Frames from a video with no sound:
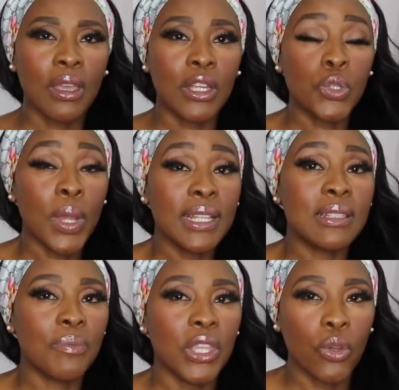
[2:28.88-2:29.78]
A
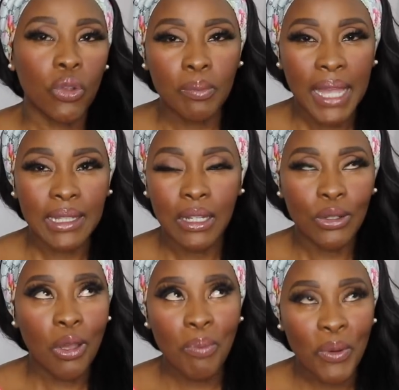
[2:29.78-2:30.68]
20-something-year-old man
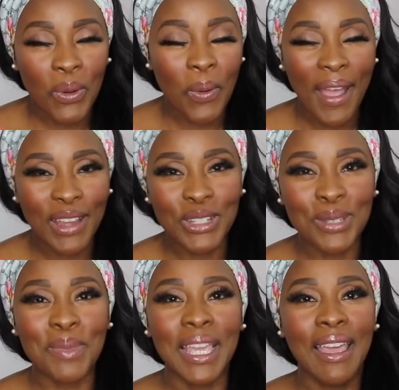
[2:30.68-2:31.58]
cannot be required
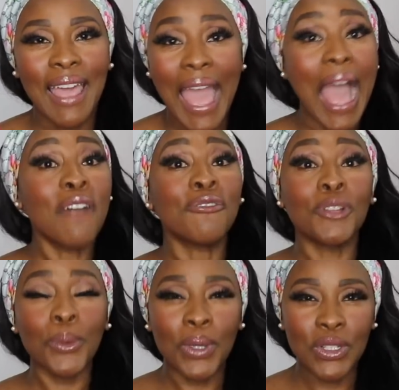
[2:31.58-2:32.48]
to be
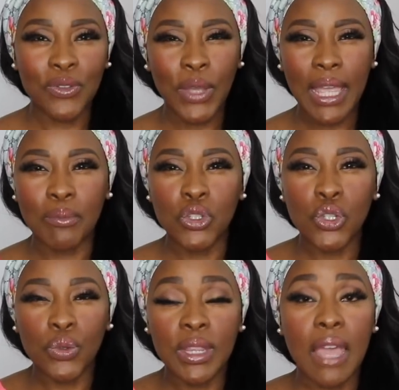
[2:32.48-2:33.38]
affluent for him
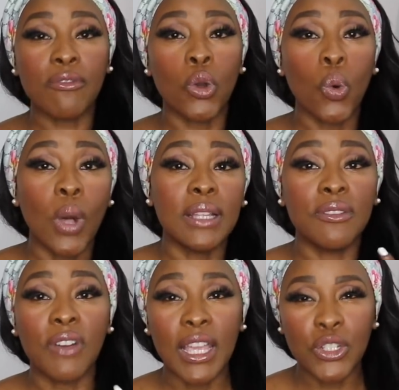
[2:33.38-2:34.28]
to therefore
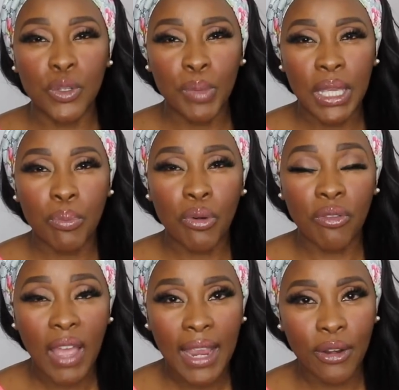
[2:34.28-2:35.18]
qualify to be a
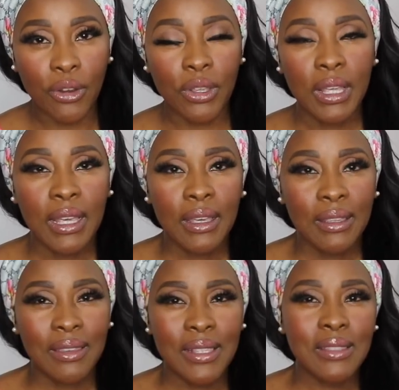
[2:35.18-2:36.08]
provider.
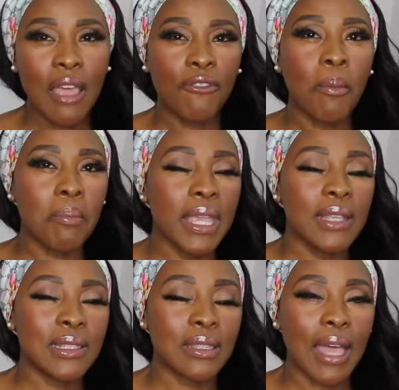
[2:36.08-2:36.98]
This therefore
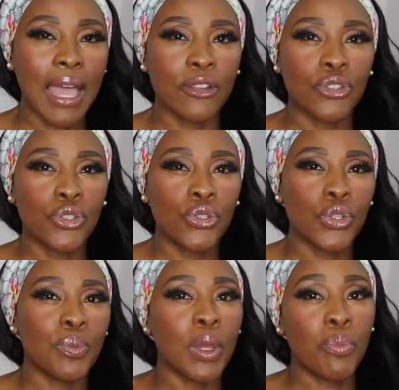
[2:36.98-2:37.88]
means that
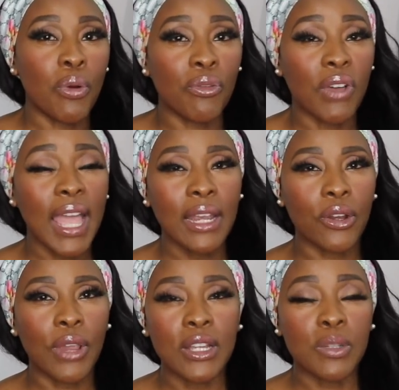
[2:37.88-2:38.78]
to be a
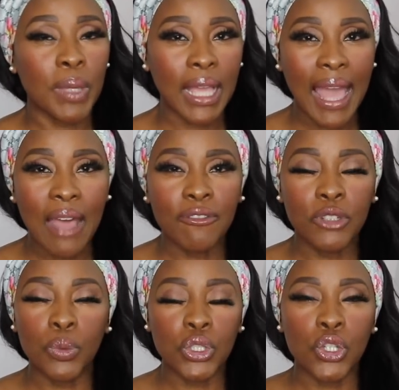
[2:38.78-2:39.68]
provider and to being
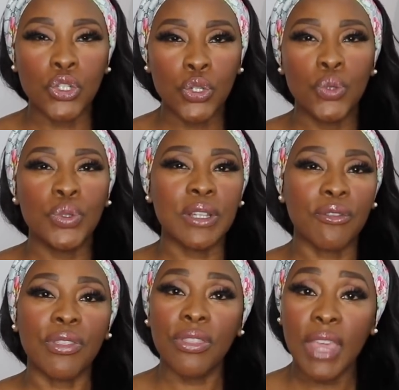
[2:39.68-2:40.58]
affluent are two
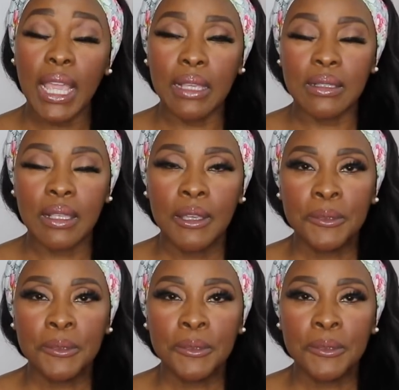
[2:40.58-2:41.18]
different things.